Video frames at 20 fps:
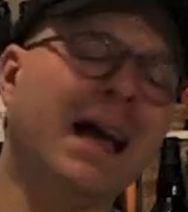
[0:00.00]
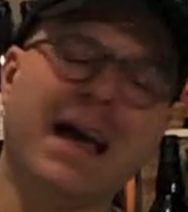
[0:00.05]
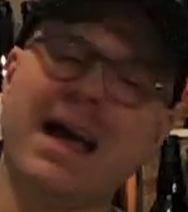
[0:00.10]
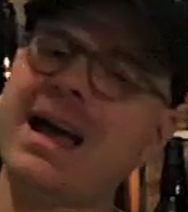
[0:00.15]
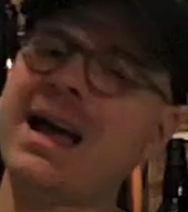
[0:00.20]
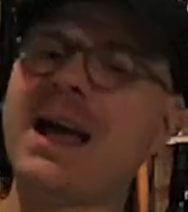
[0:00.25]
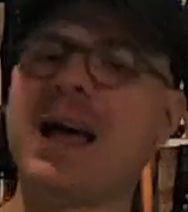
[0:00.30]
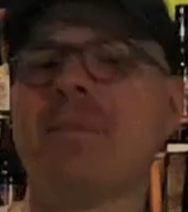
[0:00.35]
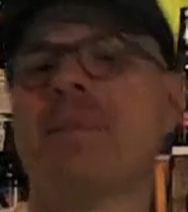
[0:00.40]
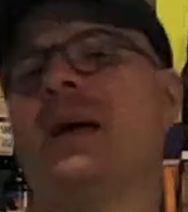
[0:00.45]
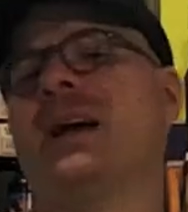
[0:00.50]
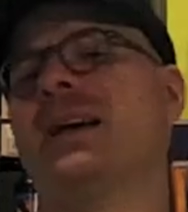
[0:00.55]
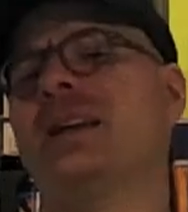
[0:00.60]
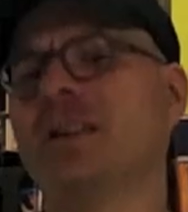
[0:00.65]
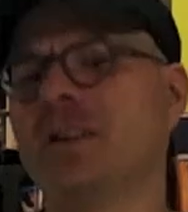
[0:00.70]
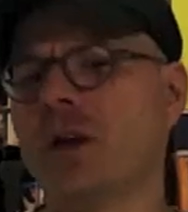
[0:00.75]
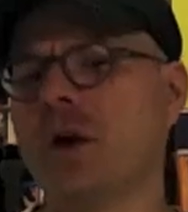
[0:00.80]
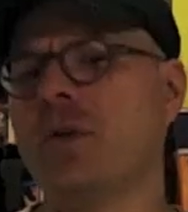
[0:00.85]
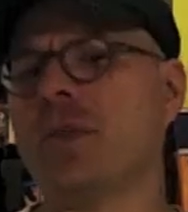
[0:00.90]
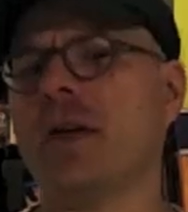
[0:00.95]
I'm not going to
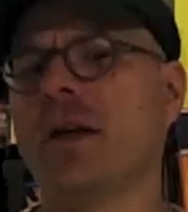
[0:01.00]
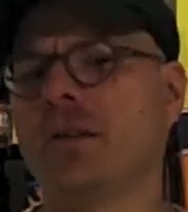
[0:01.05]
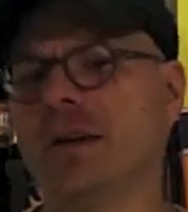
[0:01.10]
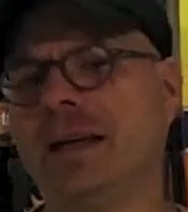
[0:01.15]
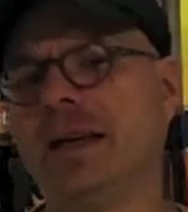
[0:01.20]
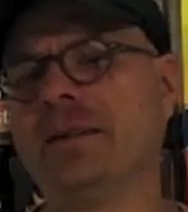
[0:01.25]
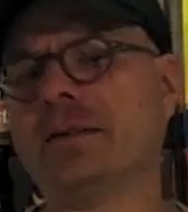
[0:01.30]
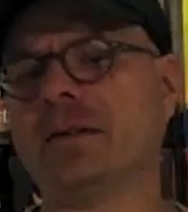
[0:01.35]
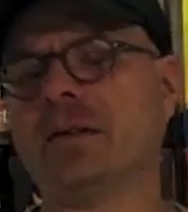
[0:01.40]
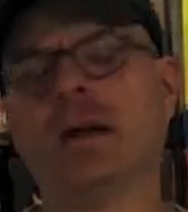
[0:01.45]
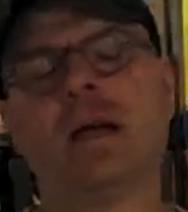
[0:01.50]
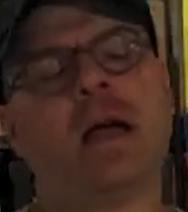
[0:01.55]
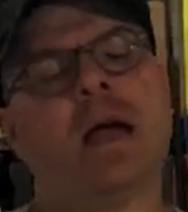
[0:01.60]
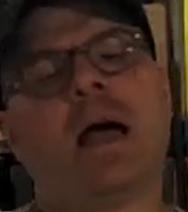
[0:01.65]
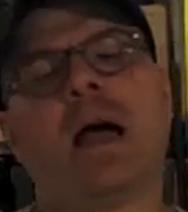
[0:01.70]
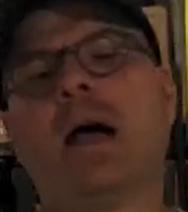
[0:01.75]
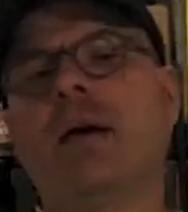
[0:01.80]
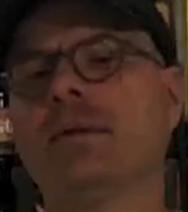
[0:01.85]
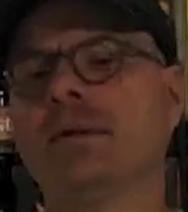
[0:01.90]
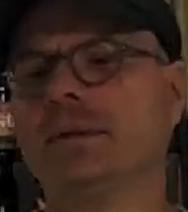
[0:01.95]
go there either.
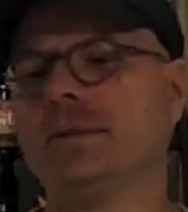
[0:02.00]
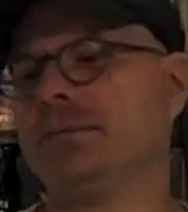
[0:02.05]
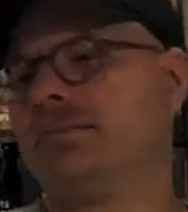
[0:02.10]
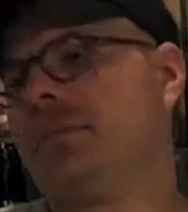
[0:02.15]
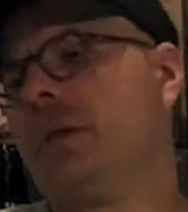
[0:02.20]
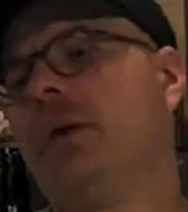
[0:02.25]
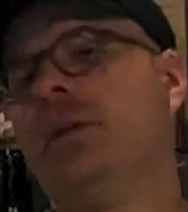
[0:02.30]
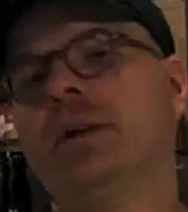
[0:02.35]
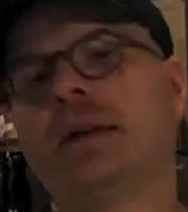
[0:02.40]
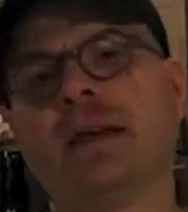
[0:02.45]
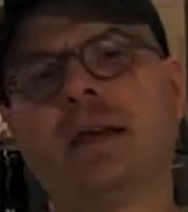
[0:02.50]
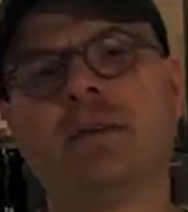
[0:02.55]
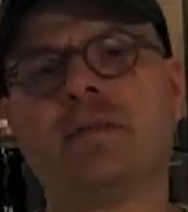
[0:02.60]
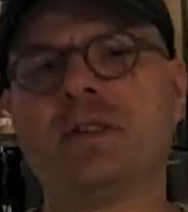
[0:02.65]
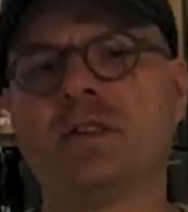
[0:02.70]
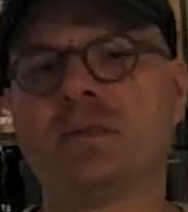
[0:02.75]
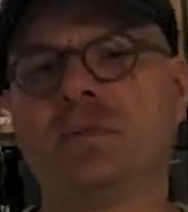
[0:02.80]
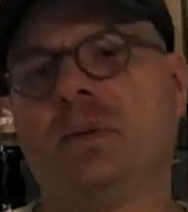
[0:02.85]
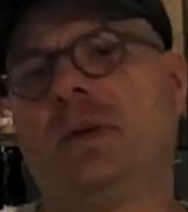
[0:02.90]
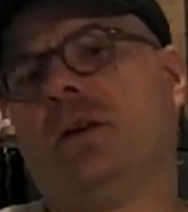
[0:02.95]
I'm gonna give
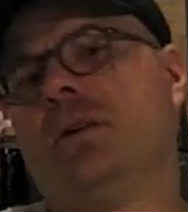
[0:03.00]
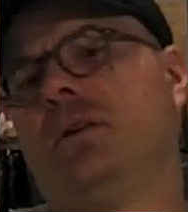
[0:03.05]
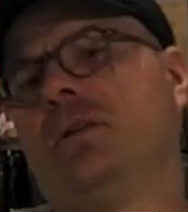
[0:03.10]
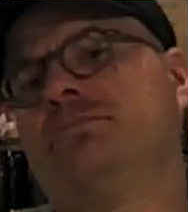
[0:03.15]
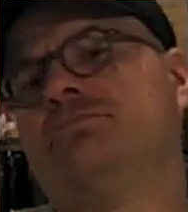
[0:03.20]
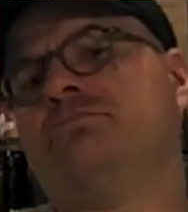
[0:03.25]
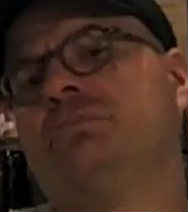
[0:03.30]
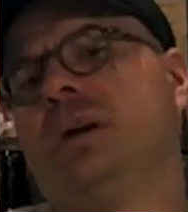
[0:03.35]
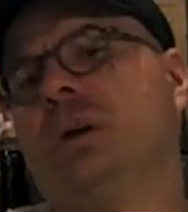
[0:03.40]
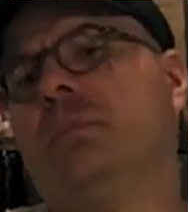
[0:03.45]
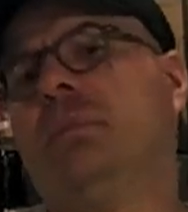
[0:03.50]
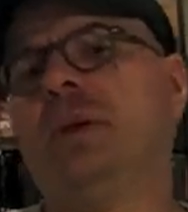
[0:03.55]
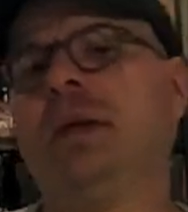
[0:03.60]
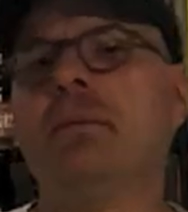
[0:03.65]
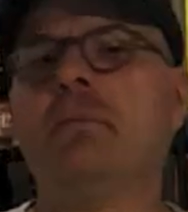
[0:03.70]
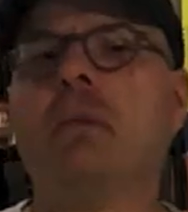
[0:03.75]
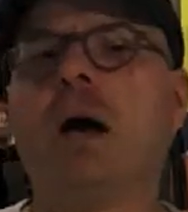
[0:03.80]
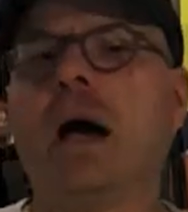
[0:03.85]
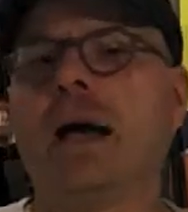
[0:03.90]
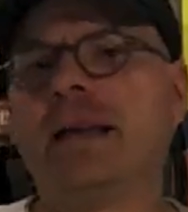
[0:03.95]
this beer a B
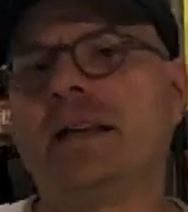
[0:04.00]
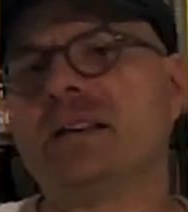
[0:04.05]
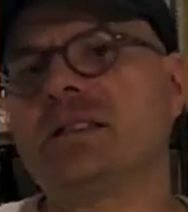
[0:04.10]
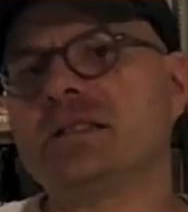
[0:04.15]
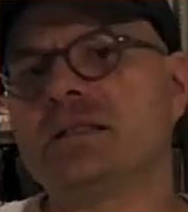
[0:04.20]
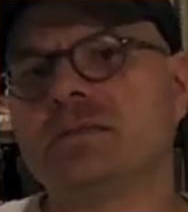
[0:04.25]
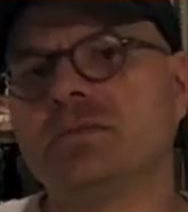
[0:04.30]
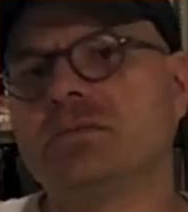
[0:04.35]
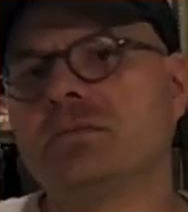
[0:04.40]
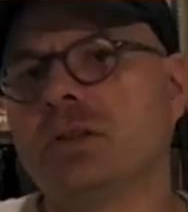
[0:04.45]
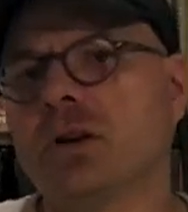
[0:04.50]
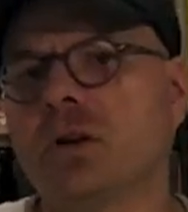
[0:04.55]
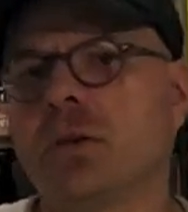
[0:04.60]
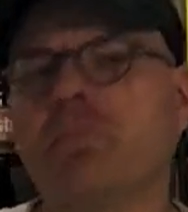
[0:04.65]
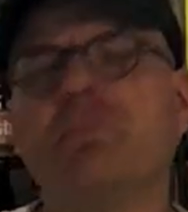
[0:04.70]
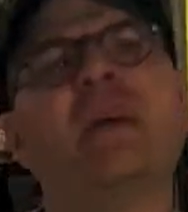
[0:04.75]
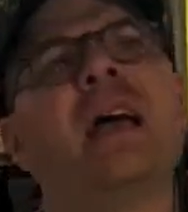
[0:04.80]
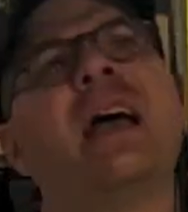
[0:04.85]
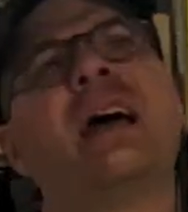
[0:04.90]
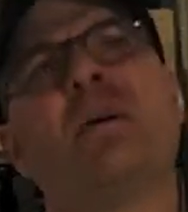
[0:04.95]
minus. Or
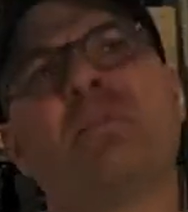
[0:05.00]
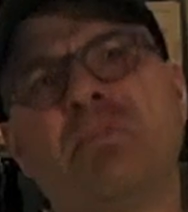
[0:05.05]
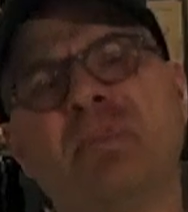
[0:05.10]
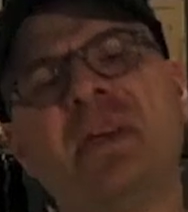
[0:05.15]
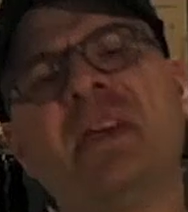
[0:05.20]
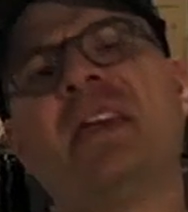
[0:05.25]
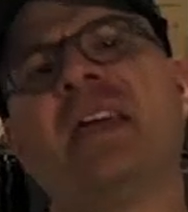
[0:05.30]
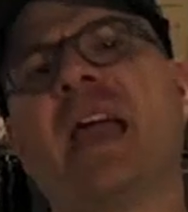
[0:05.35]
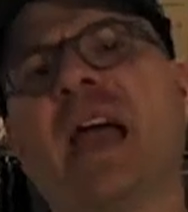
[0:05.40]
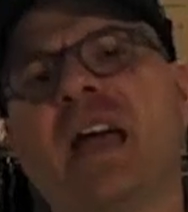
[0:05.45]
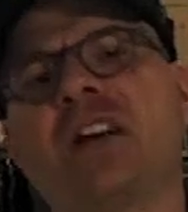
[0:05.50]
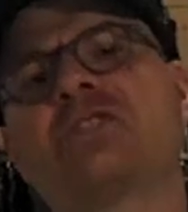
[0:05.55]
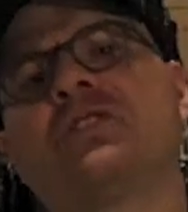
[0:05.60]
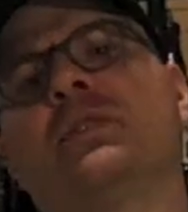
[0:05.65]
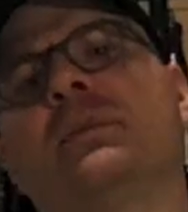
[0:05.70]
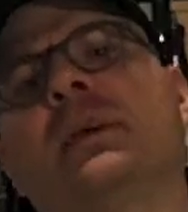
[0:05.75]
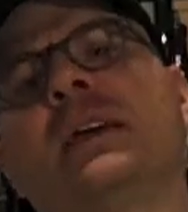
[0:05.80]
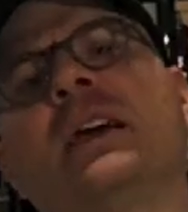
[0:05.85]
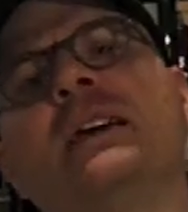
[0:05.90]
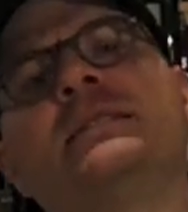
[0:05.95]
a B, actually,
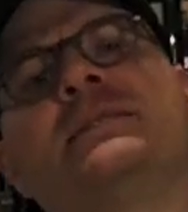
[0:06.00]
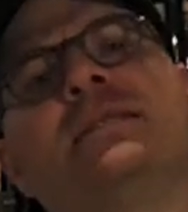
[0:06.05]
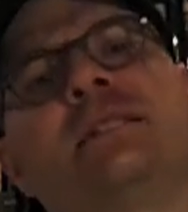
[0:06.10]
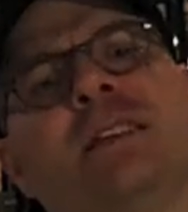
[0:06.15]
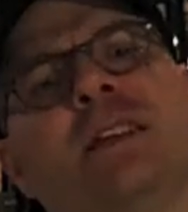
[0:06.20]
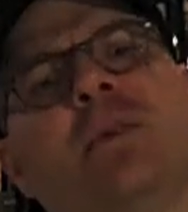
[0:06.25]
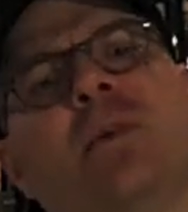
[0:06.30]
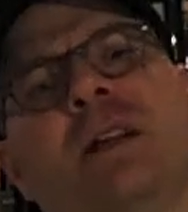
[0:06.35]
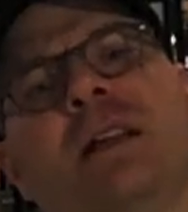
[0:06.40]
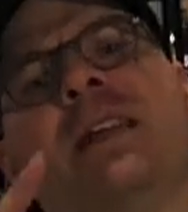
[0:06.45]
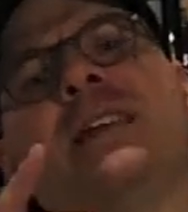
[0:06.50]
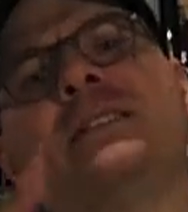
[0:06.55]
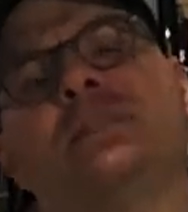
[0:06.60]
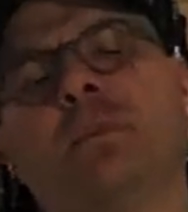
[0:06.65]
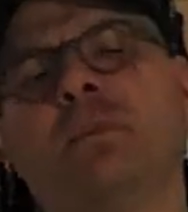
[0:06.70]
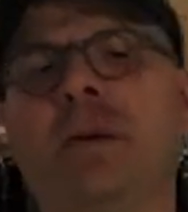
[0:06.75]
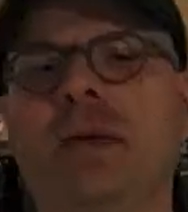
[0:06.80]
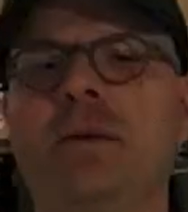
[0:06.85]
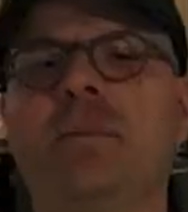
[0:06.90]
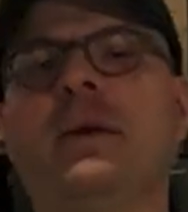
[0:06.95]
because you know what? It is a
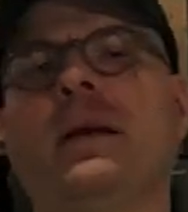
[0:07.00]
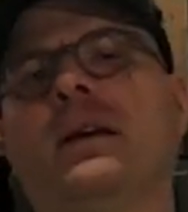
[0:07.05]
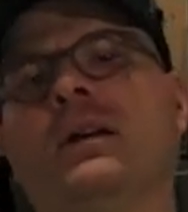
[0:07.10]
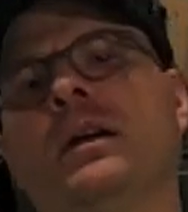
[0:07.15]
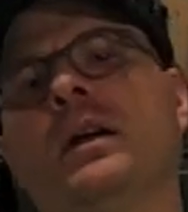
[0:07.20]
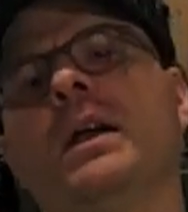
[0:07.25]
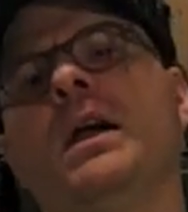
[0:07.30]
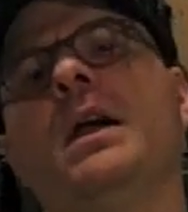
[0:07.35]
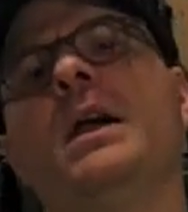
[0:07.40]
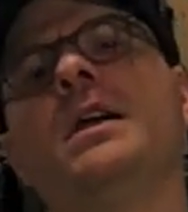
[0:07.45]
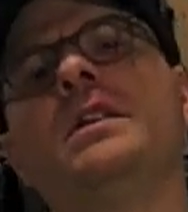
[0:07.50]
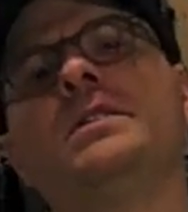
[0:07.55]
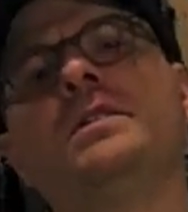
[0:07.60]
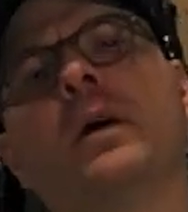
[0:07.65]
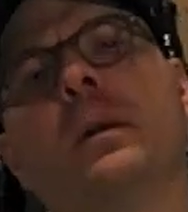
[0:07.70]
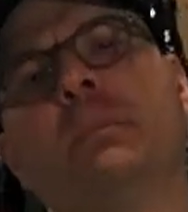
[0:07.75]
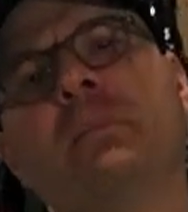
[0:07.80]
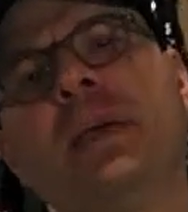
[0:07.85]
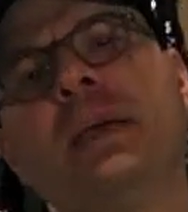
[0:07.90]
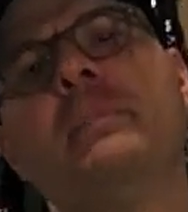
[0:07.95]
B beer. It's
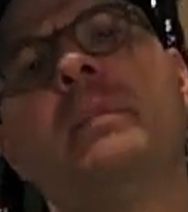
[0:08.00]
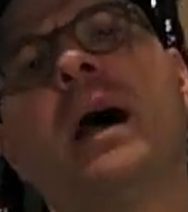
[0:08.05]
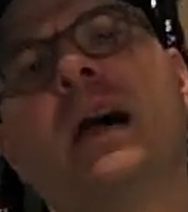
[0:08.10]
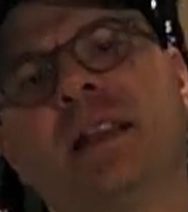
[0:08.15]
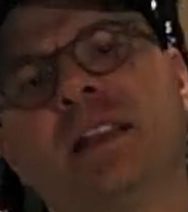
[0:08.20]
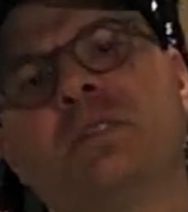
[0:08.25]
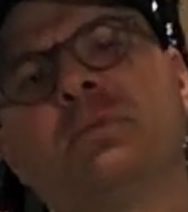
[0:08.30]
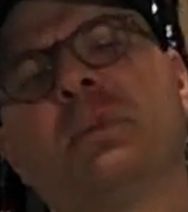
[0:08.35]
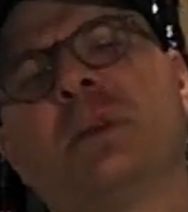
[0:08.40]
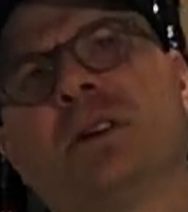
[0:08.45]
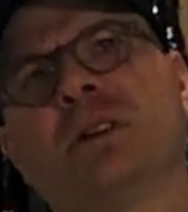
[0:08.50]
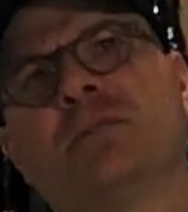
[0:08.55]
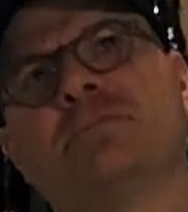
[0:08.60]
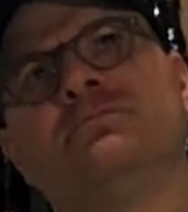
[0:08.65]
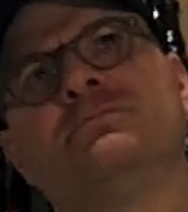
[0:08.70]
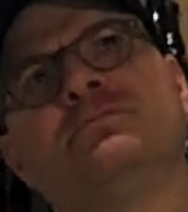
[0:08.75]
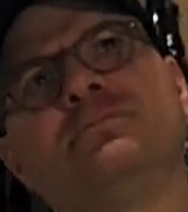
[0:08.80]
a B minus beer.